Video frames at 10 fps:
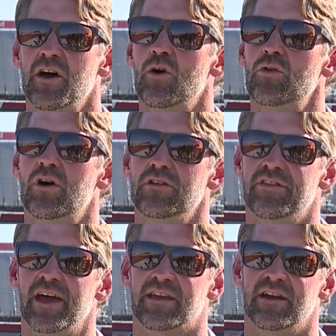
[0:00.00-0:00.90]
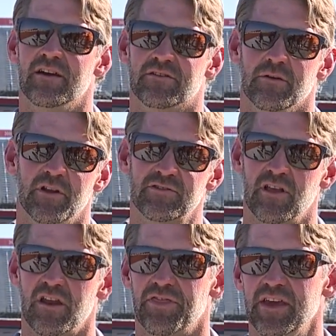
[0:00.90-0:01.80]
to hold on to that character. I mean, there's a
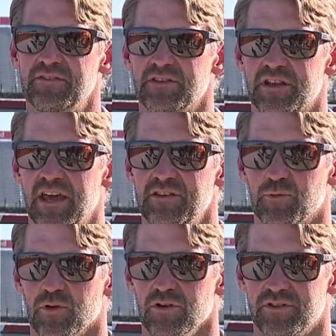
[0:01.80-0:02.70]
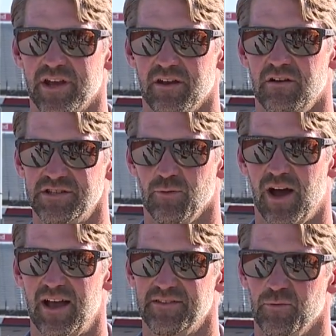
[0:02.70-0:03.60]
lot of things in today's world,
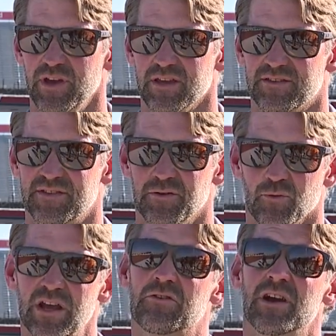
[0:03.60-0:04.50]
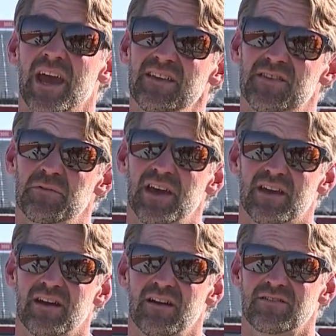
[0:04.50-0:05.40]
technology-wise, that we could still recreate some of
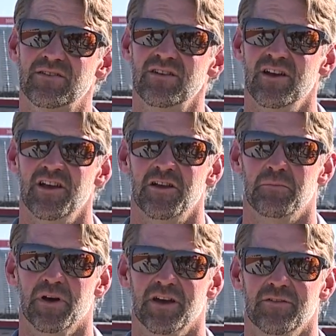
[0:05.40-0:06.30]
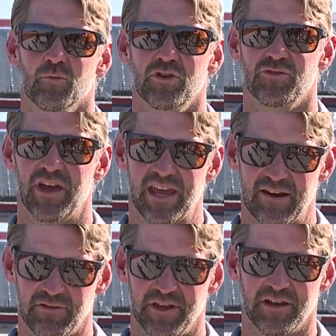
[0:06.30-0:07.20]
that character. But when you take
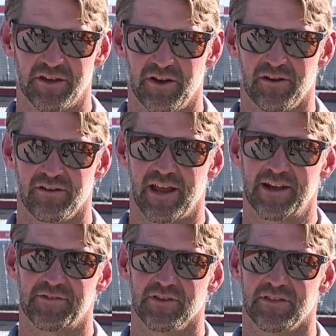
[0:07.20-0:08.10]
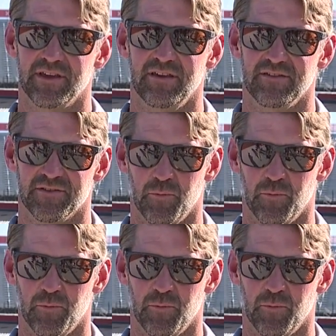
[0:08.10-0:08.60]
everything to dirt, naturally the